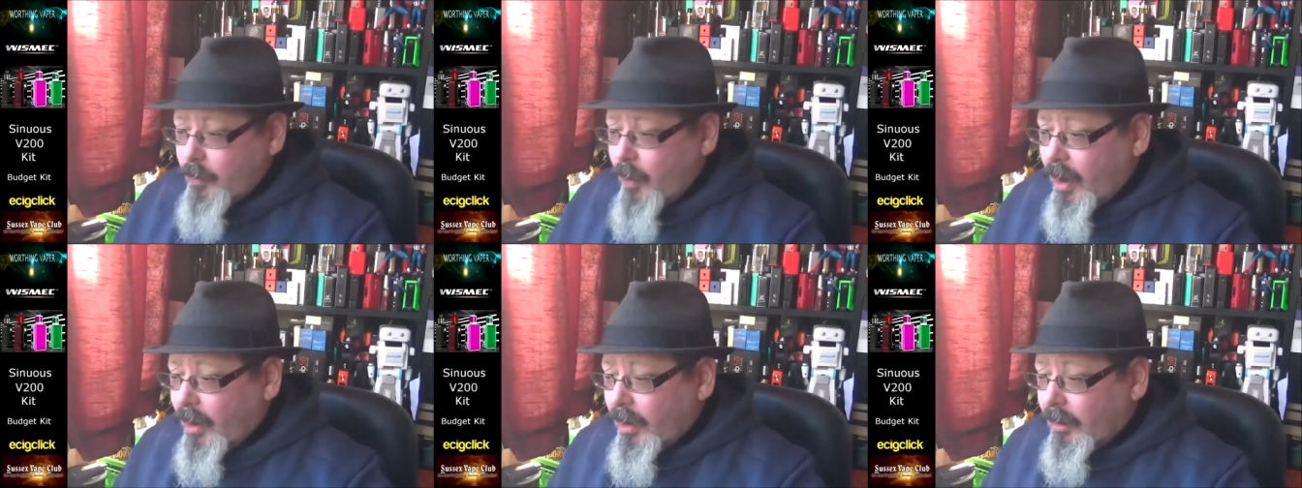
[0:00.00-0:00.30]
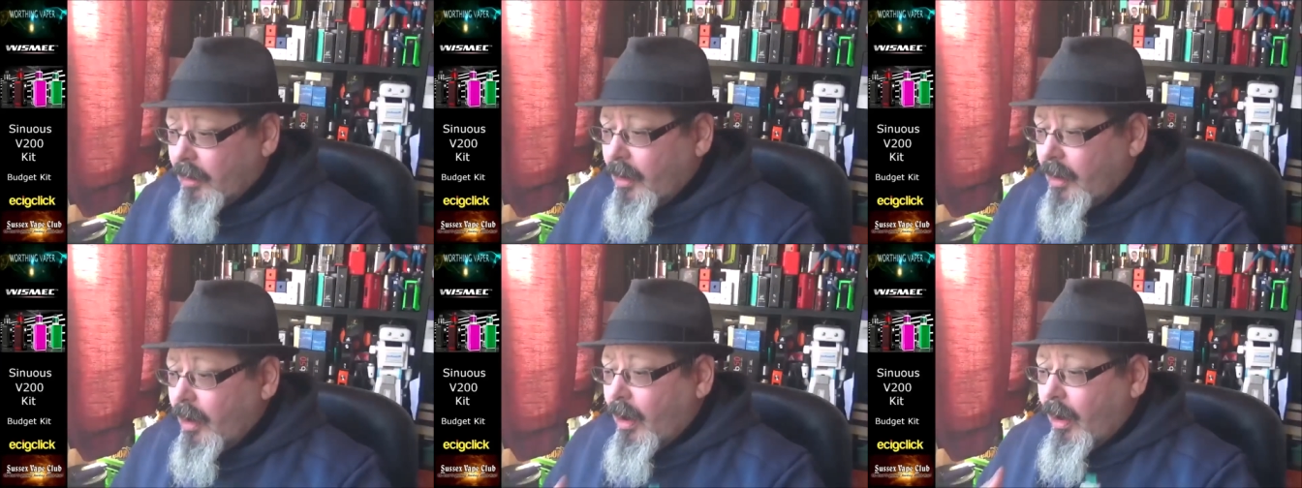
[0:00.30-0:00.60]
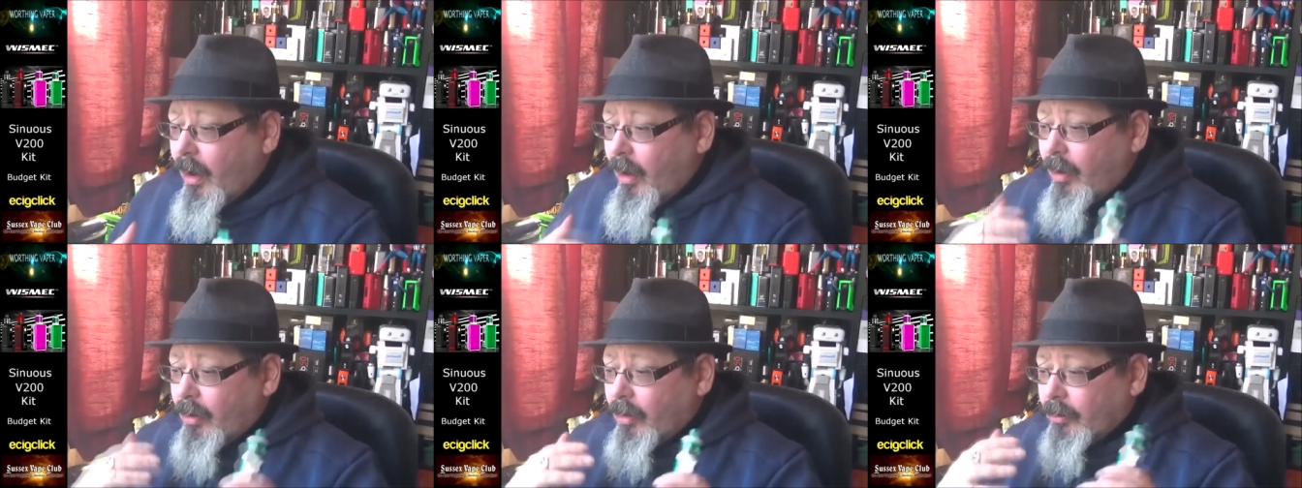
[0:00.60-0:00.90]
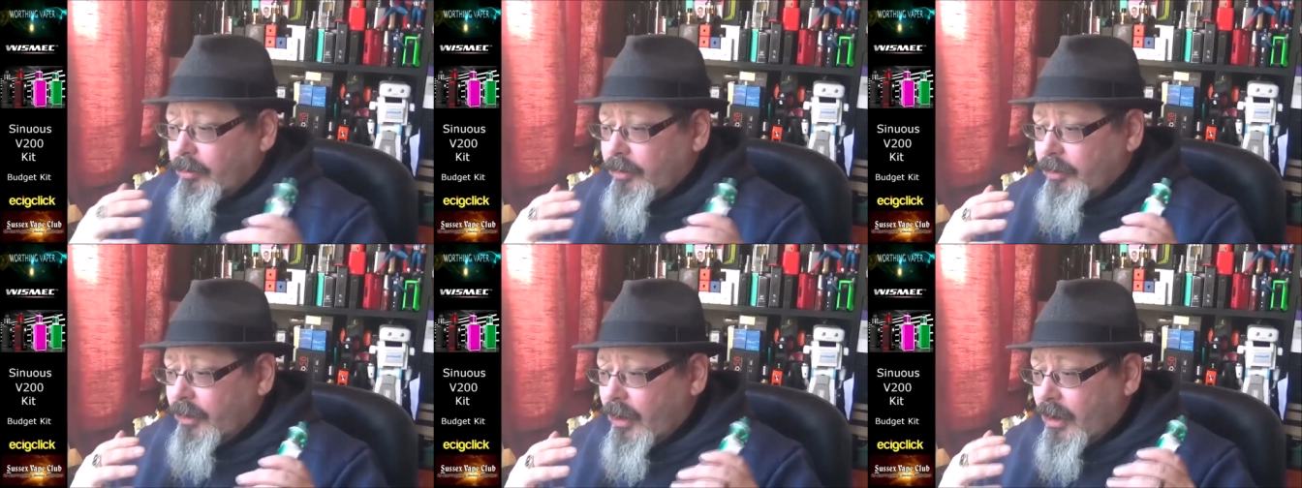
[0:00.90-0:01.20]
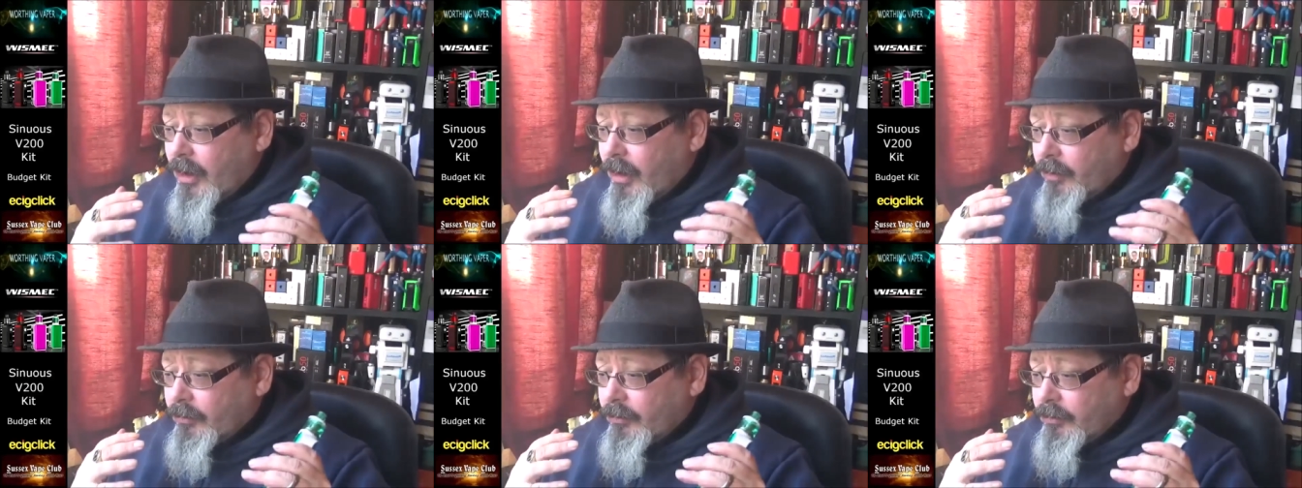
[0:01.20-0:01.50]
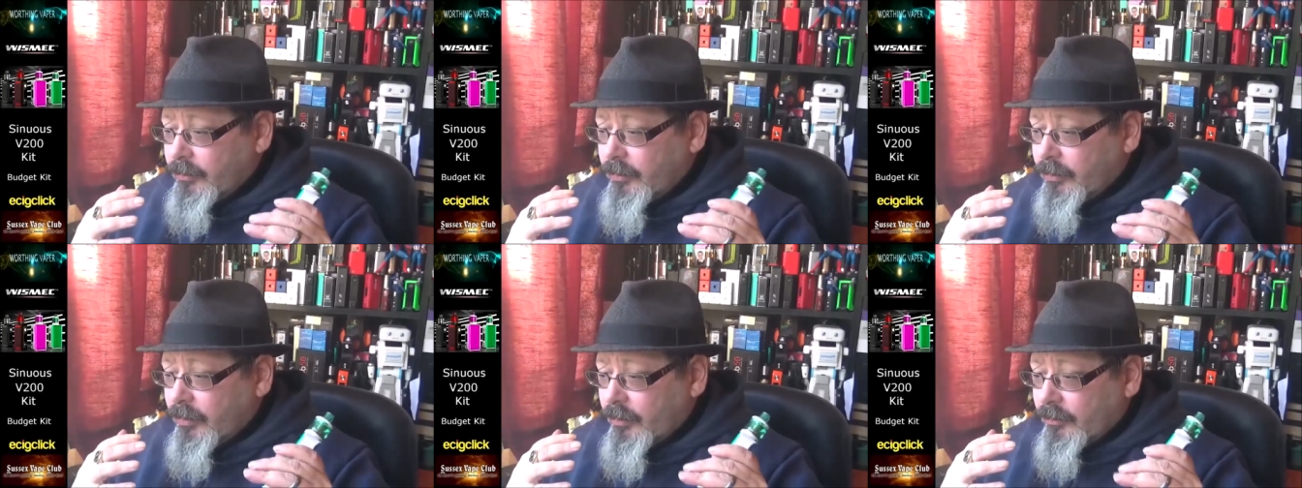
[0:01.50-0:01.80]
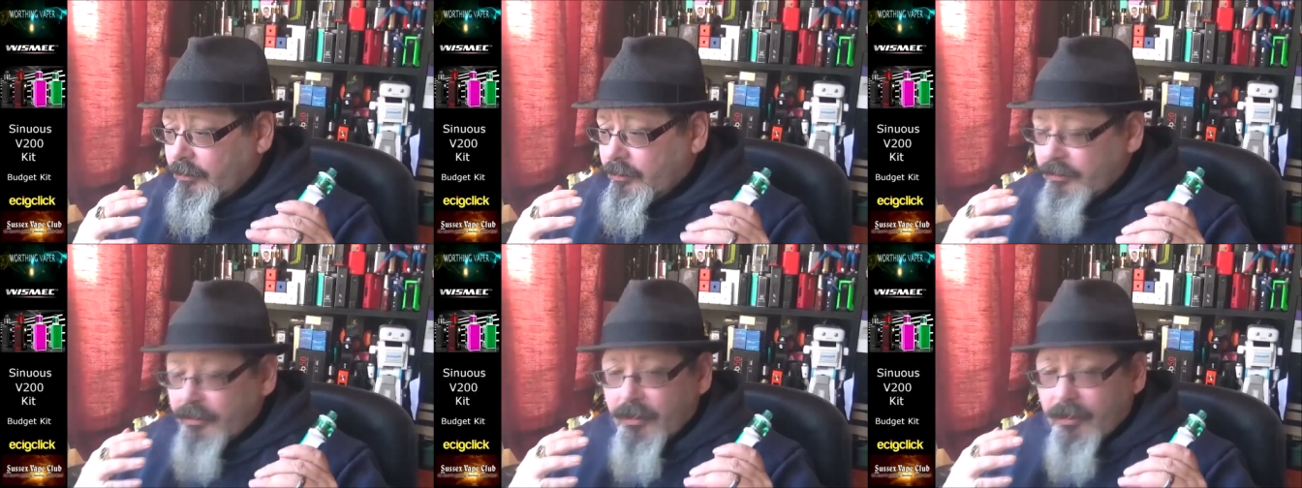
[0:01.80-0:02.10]
well on uh, on
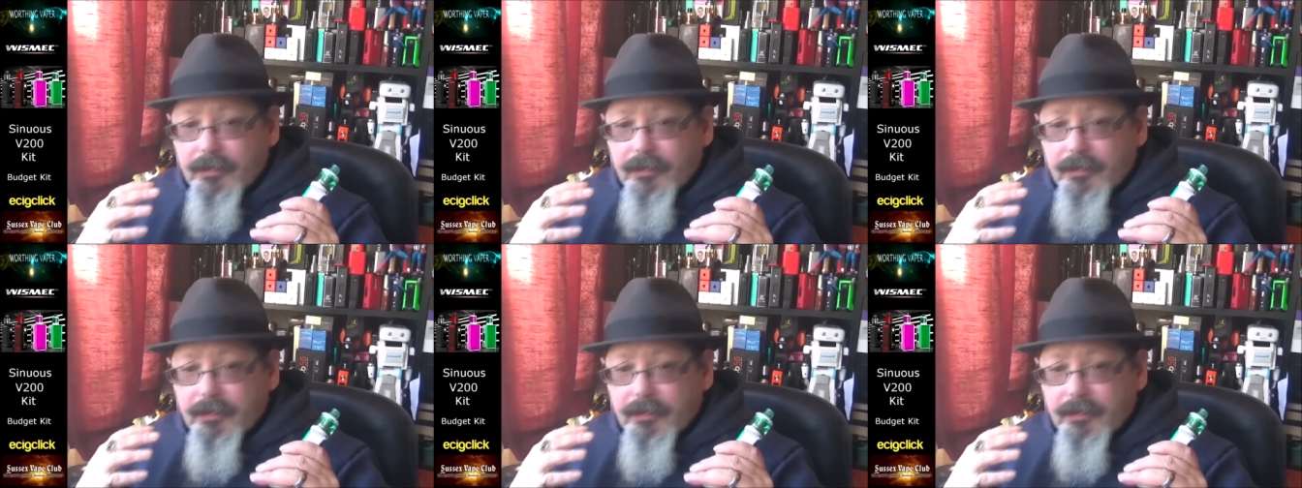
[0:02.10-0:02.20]
on